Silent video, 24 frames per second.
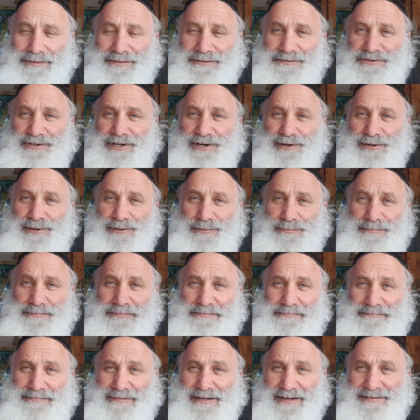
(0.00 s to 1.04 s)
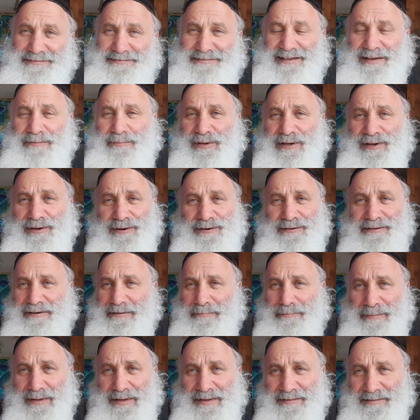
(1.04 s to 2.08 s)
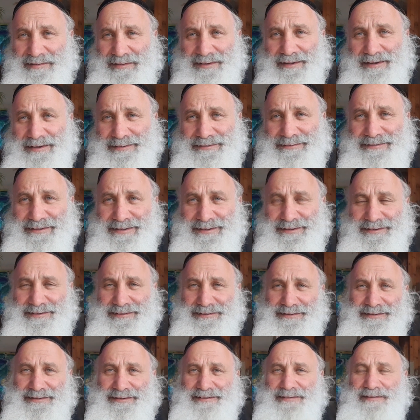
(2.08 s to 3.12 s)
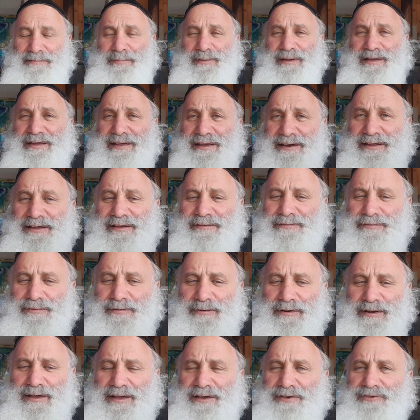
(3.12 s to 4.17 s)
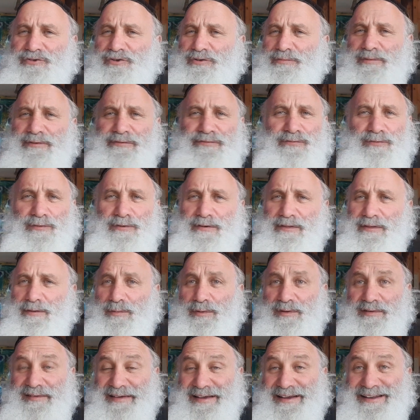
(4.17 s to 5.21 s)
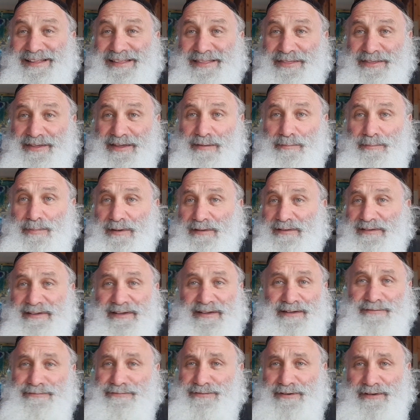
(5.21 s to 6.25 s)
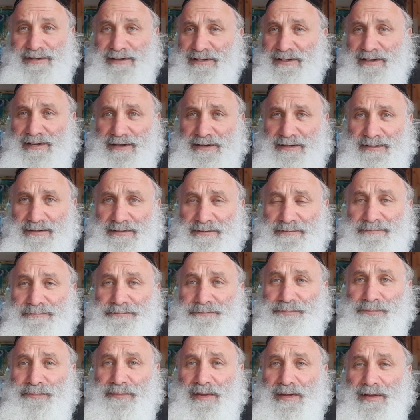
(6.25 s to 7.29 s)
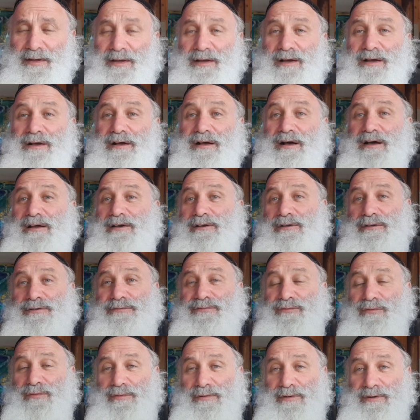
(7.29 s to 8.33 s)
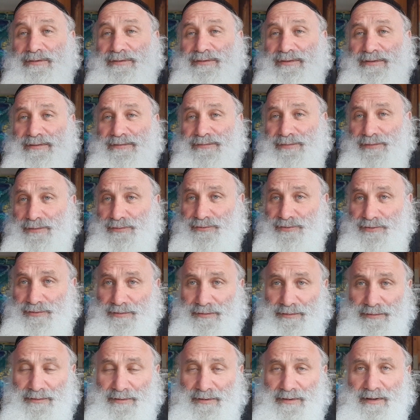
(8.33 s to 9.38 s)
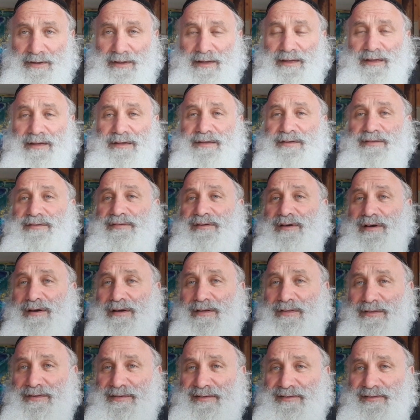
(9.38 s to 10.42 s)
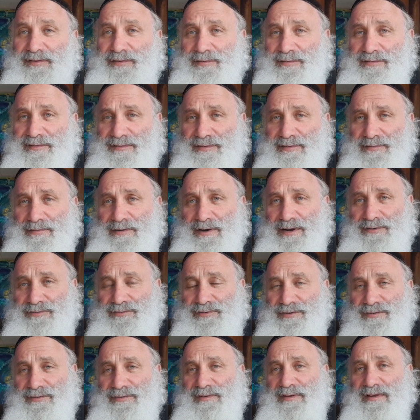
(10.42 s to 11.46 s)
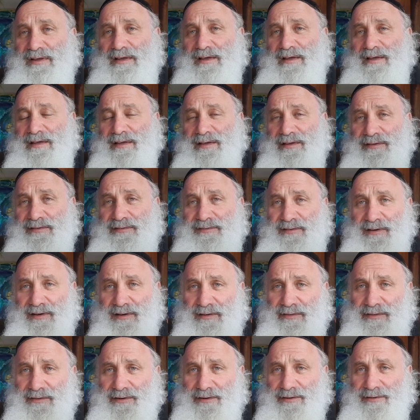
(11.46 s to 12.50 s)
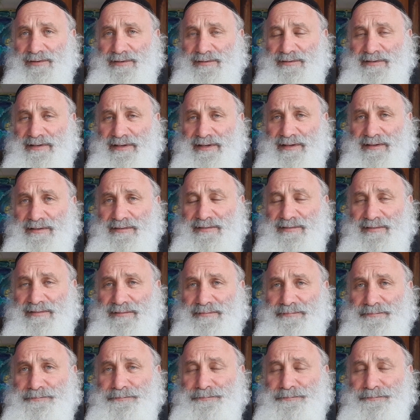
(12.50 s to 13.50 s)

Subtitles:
Shalom. Last time we learned an amazing idea that in the beginning of creation, before there was anything but the infinite light, God looked forward into the future. He saw the souls of the righteous. He saw their good deeds.